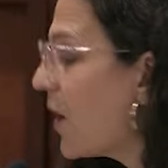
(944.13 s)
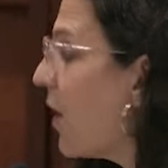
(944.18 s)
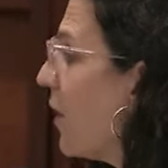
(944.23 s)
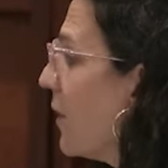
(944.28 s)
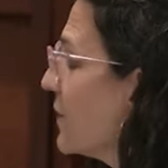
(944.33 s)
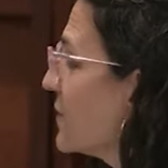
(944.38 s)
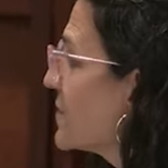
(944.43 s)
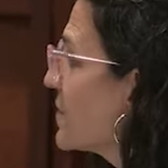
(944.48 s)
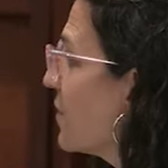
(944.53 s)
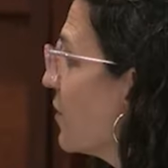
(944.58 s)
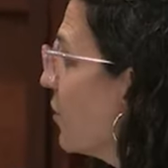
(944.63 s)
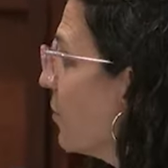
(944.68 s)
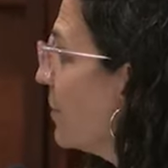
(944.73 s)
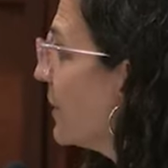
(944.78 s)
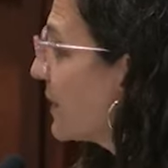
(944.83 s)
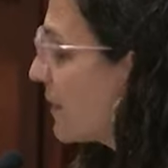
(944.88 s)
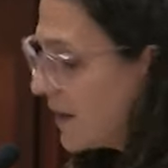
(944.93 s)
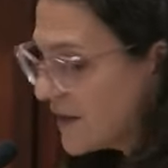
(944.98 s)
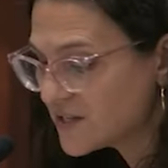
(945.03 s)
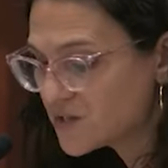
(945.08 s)
It's
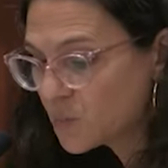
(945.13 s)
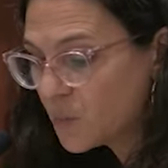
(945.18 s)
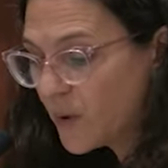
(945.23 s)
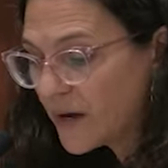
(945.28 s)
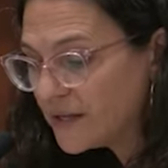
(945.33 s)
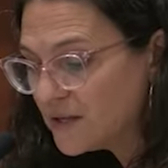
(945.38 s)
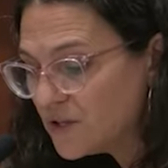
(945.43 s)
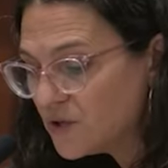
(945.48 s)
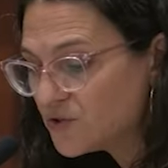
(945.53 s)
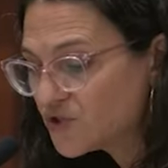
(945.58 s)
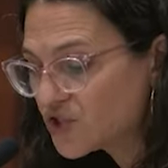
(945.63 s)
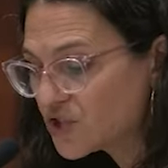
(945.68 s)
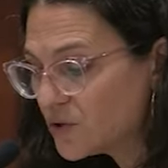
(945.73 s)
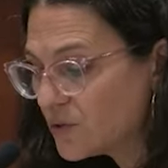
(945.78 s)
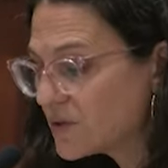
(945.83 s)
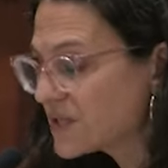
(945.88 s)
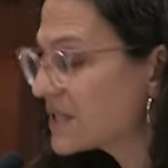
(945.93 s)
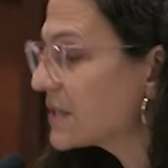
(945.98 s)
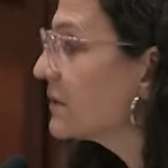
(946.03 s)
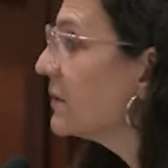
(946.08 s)
also because when you
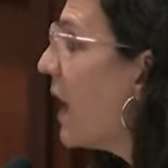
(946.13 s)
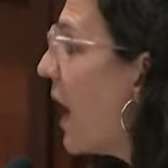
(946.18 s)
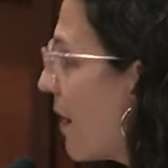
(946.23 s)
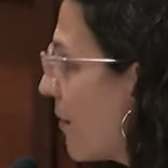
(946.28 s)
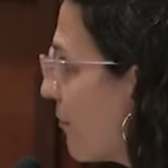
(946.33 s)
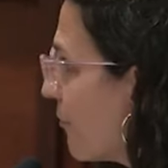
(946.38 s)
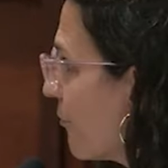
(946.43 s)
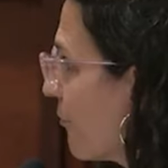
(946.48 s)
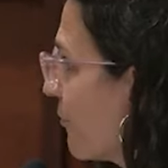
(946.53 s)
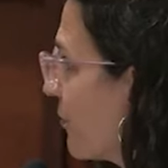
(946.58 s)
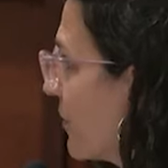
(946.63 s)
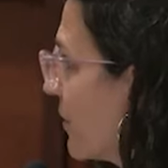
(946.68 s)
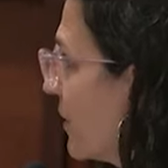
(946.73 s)
choose love,